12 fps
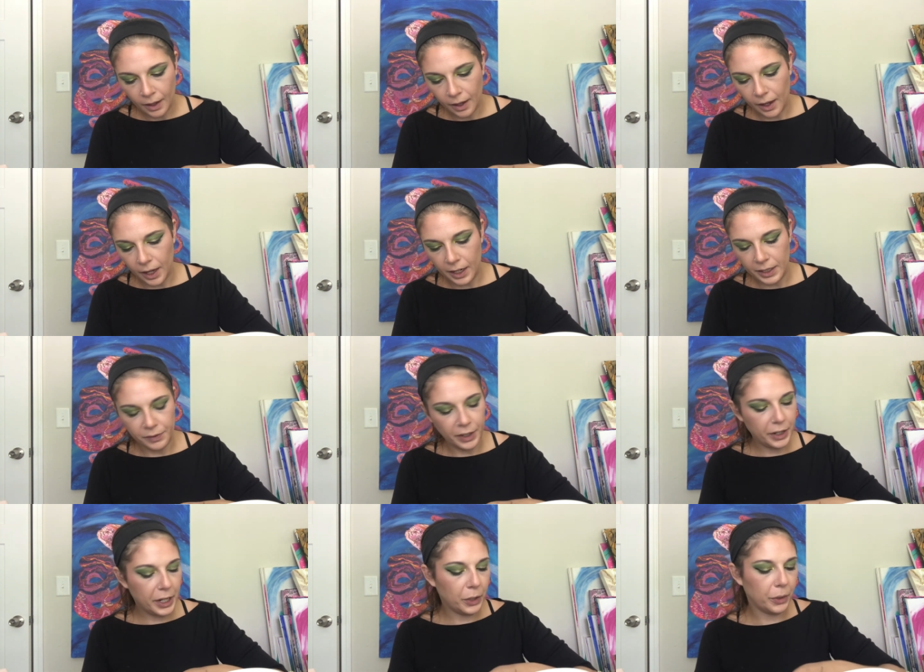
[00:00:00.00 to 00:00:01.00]
and it's
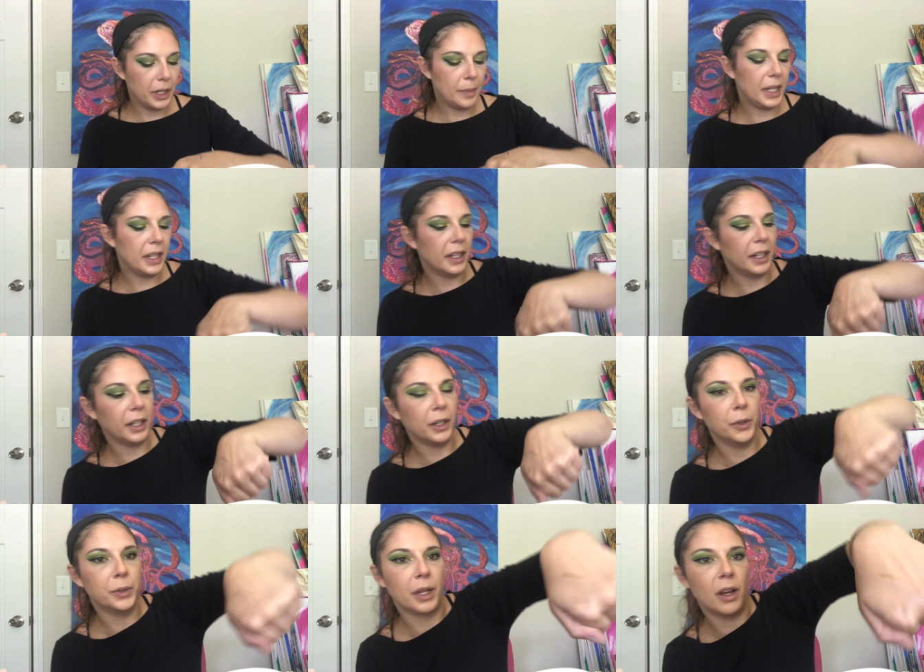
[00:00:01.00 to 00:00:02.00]
very creamy, and it
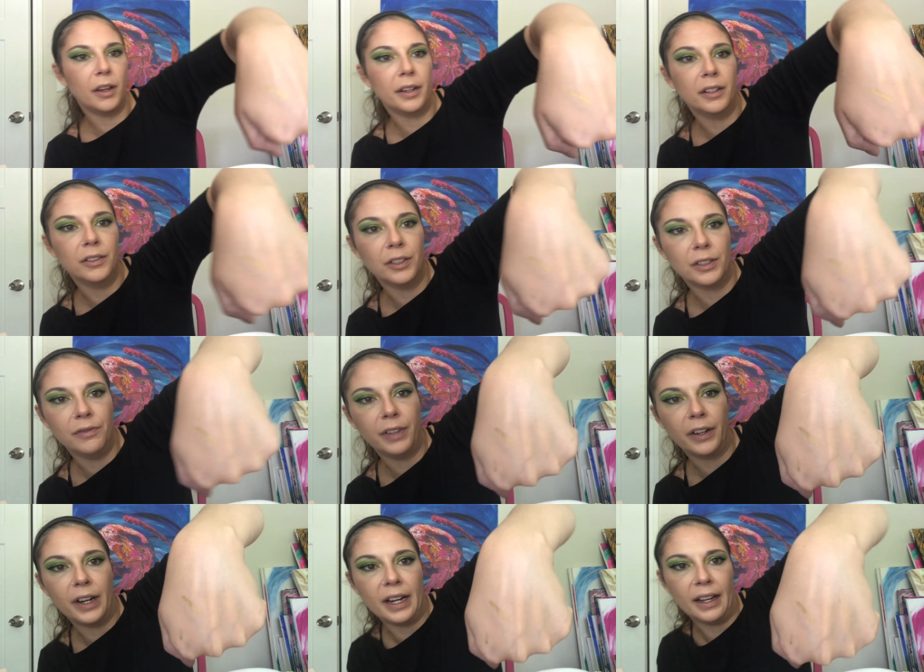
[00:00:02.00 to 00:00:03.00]
goes on just
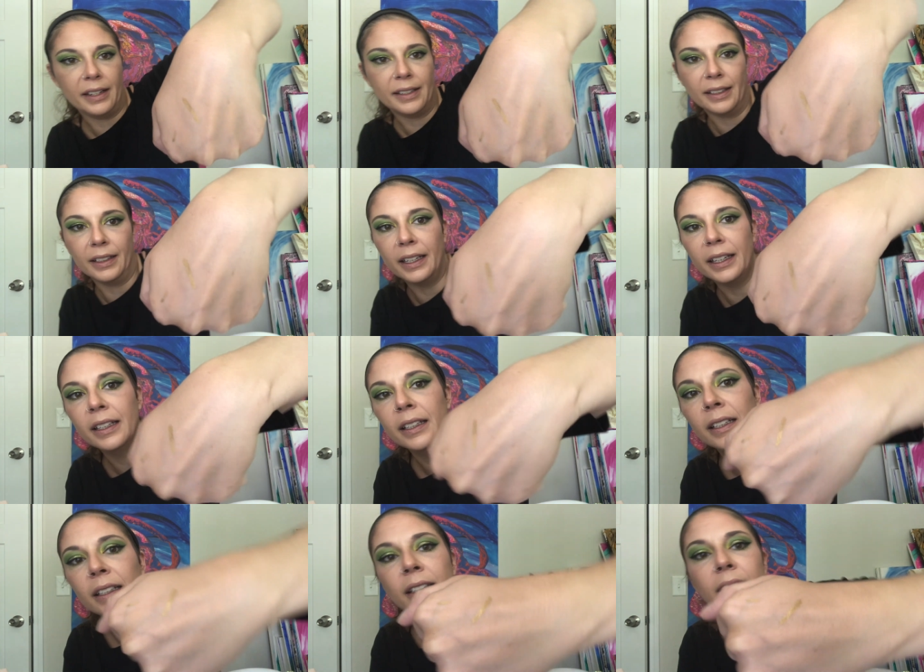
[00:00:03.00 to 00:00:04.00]
very nicely.
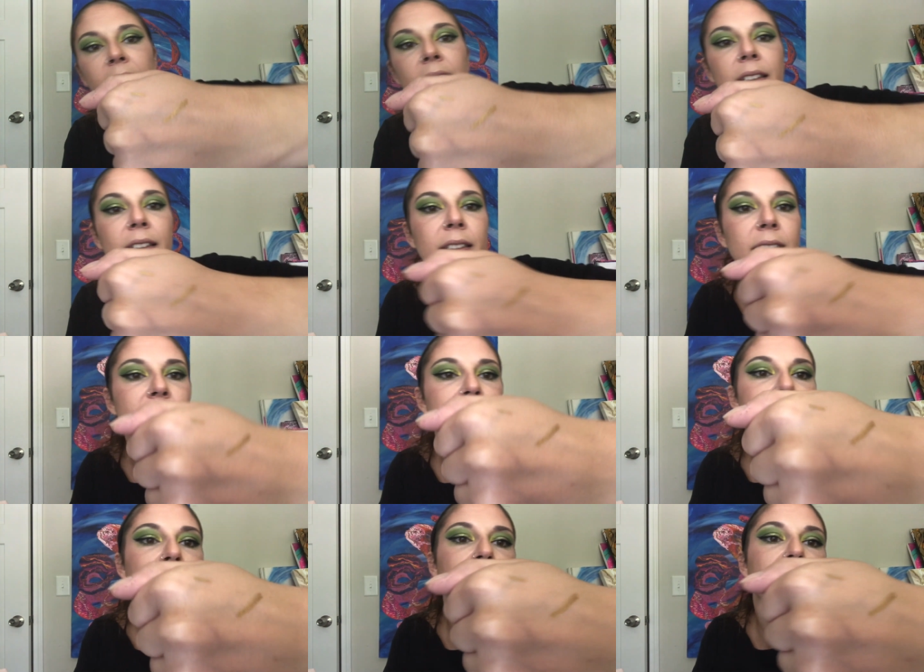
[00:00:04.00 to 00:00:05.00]
Let's
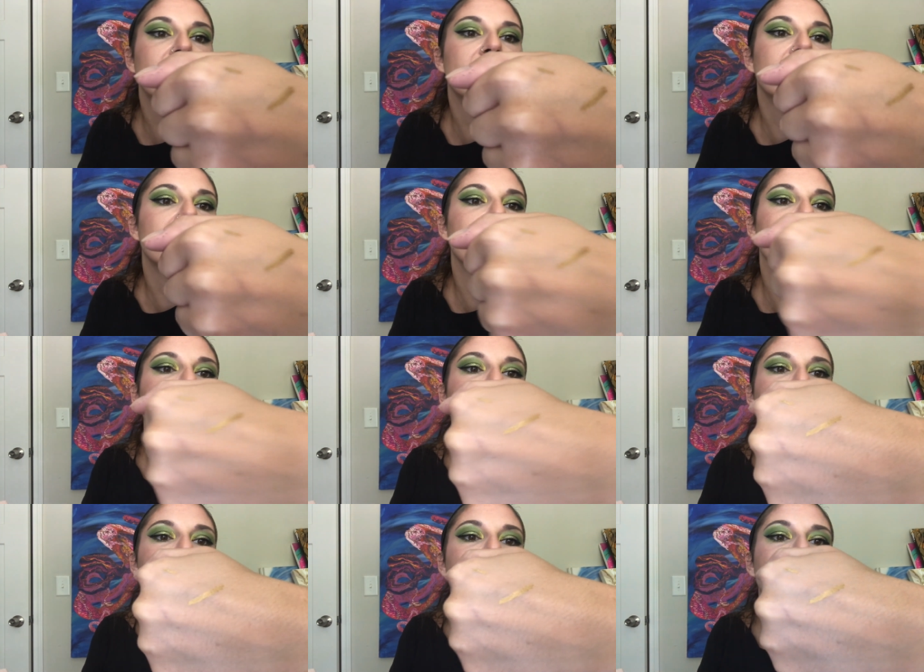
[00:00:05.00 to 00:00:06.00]
see. There,
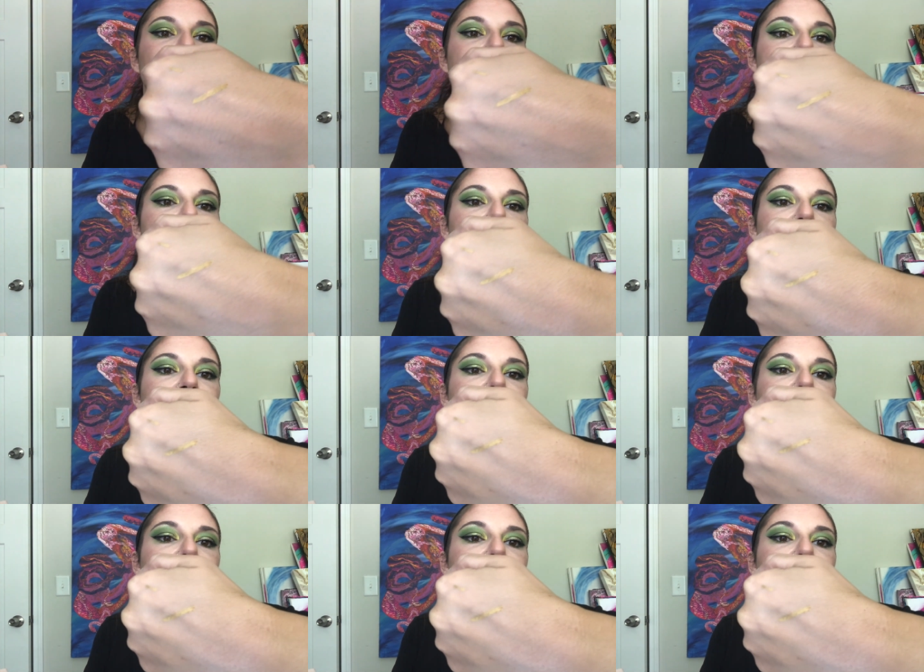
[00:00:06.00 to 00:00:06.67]
you can kind of see.